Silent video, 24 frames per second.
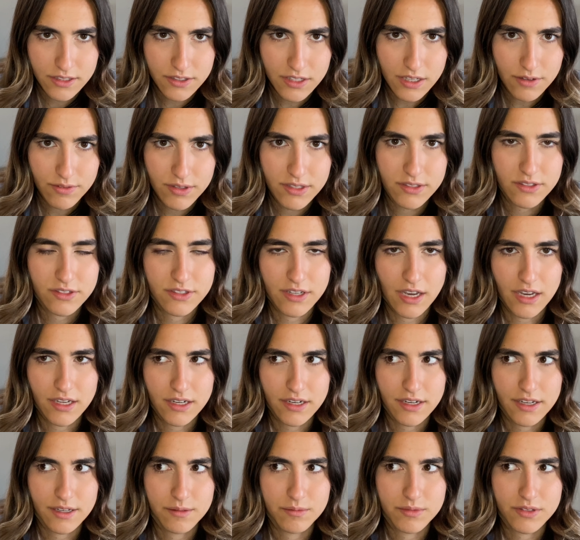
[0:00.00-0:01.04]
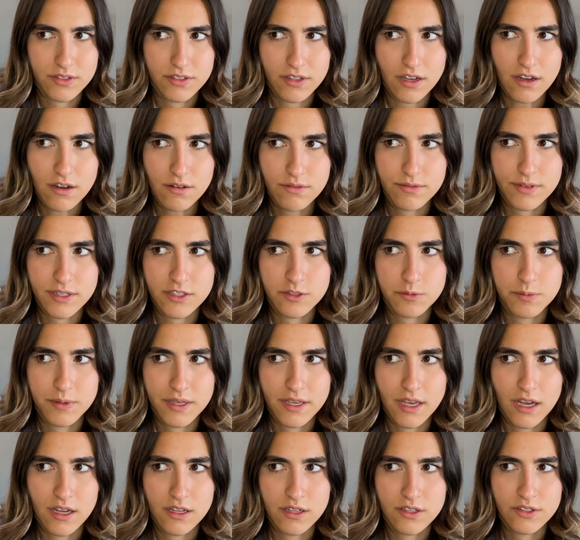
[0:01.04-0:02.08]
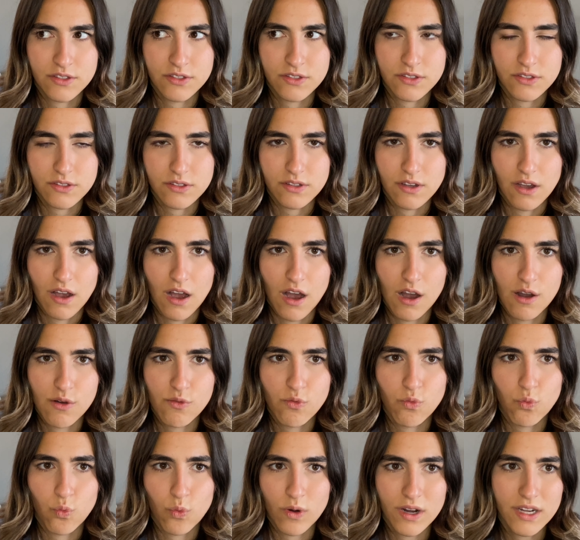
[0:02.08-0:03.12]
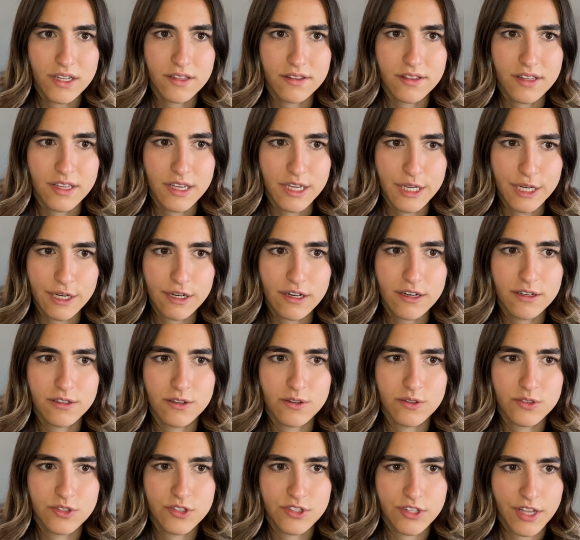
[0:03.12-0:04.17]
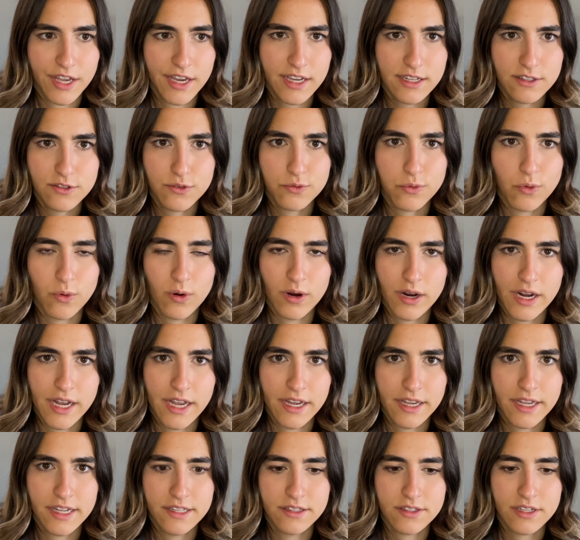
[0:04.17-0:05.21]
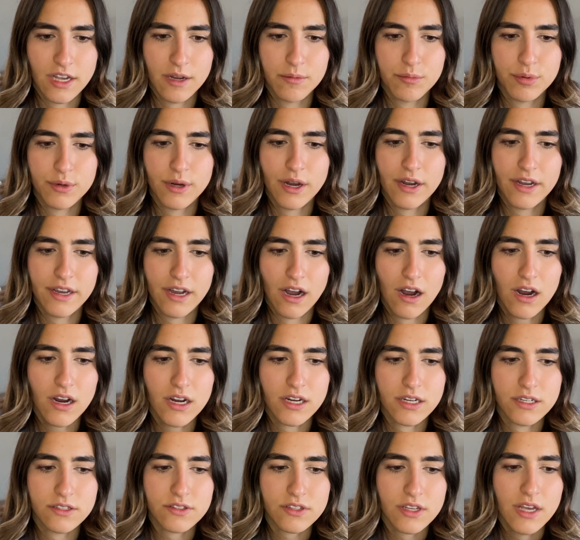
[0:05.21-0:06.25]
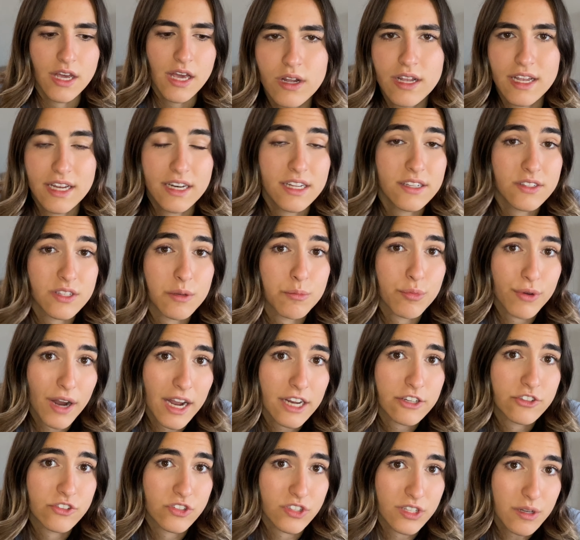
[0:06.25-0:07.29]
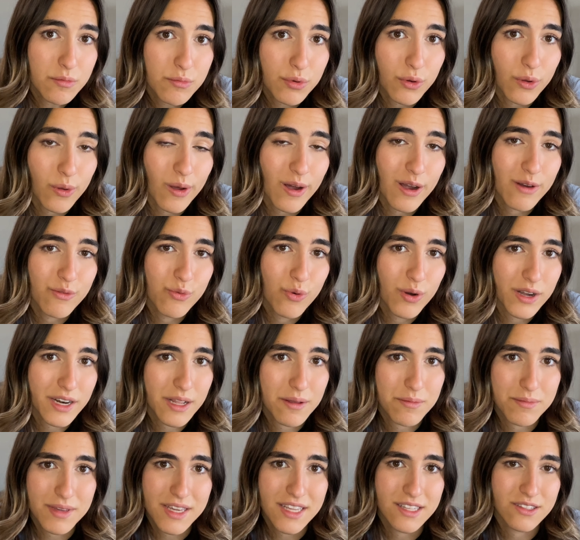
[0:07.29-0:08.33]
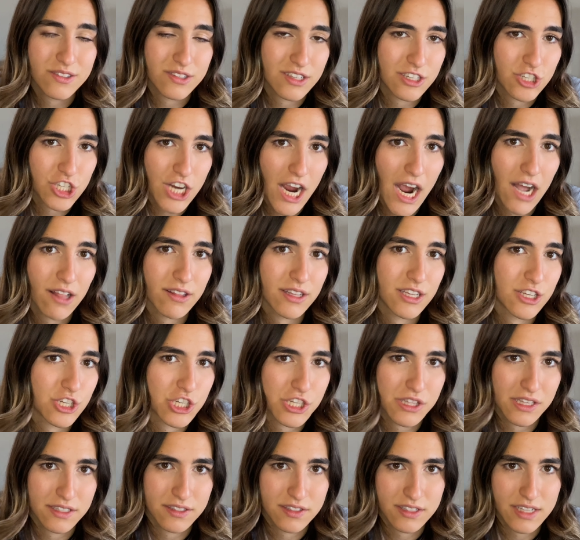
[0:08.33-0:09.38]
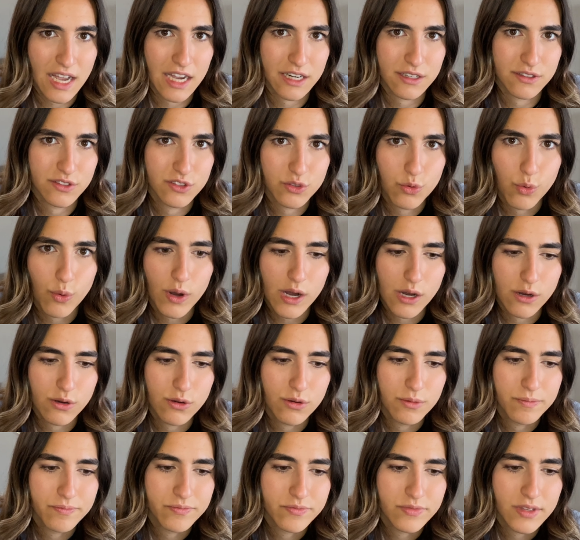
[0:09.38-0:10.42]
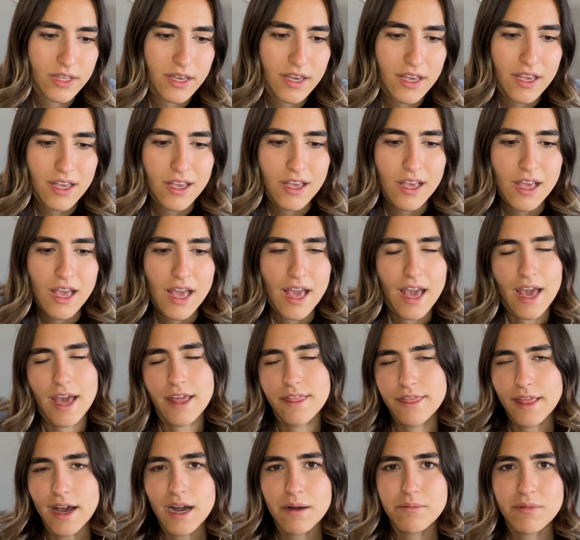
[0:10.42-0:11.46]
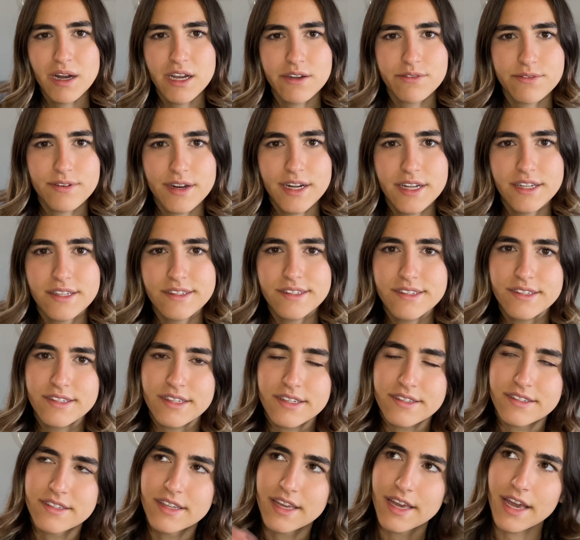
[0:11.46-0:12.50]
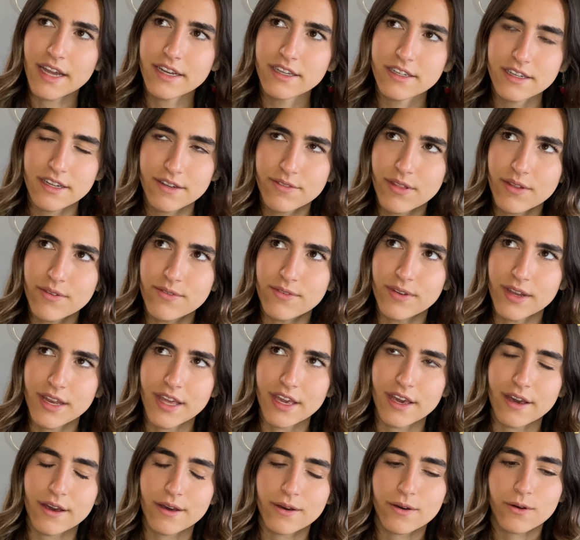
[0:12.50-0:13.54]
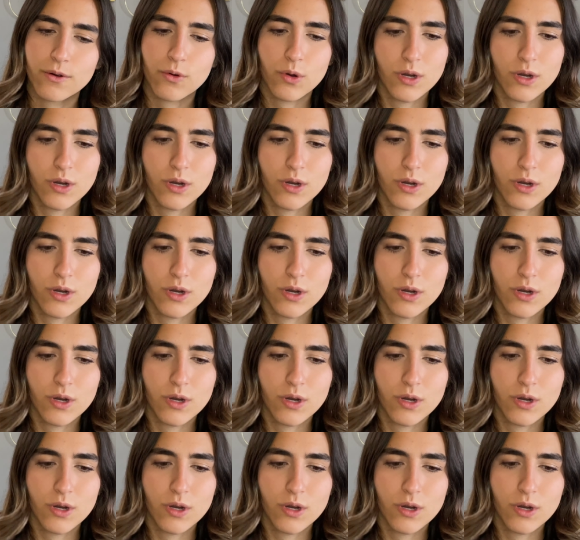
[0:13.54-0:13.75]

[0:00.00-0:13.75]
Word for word: even stated himself it's because of what the urinal stands for in contemporary art. It is a brash symbol of what it means to challenge the status quo. And that, my friends, is the end of the video.